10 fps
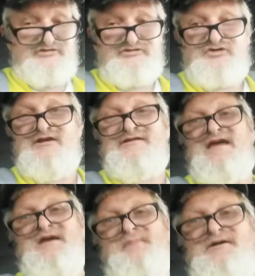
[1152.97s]
it's going to
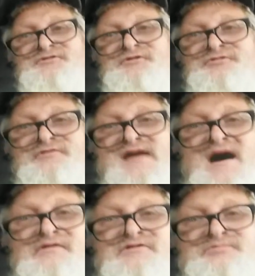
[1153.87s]
take about 2-3
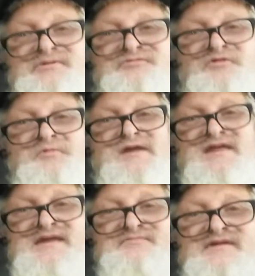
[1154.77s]
hours before we can
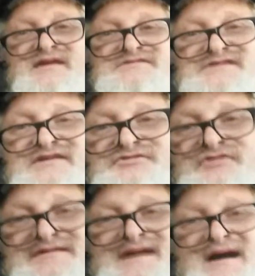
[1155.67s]
even get you into
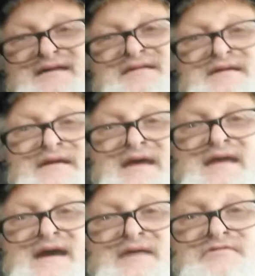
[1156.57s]
a dock.
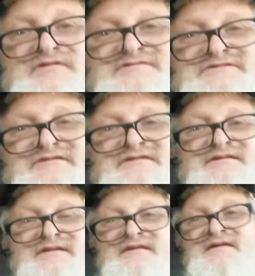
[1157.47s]
Hey, Howard is there.
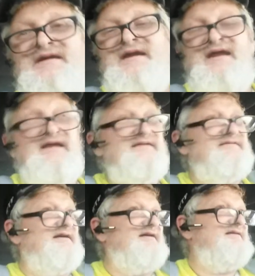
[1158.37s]
And
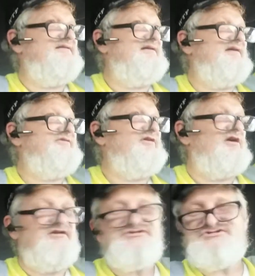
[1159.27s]
I said,
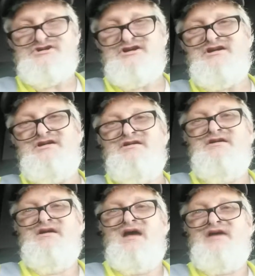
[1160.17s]
"Are you sure?"
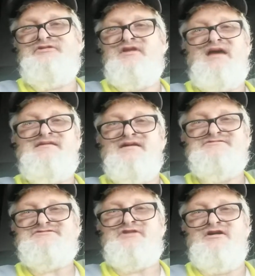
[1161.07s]
I said, "I done
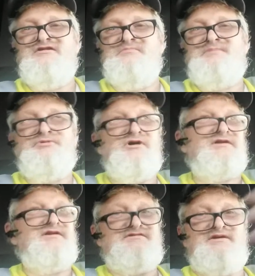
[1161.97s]
started my
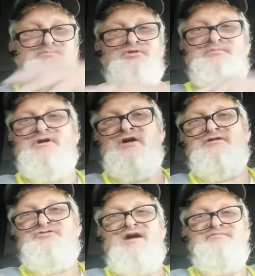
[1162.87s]
book. It done put me on a
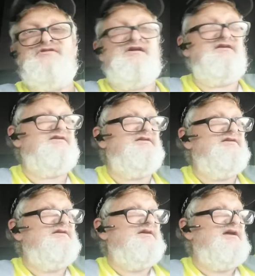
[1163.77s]
driving line.
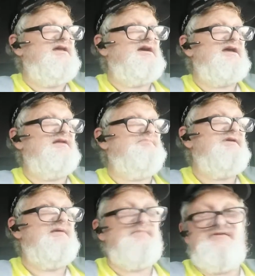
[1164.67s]
And I got to be
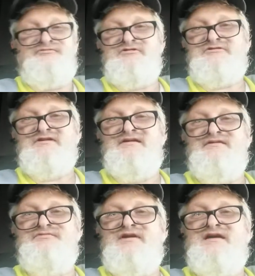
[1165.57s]
at my first
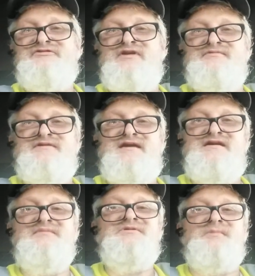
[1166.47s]
delivery at 7
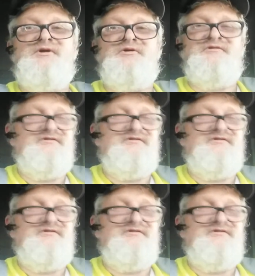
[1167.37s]
a.m. tomorrow.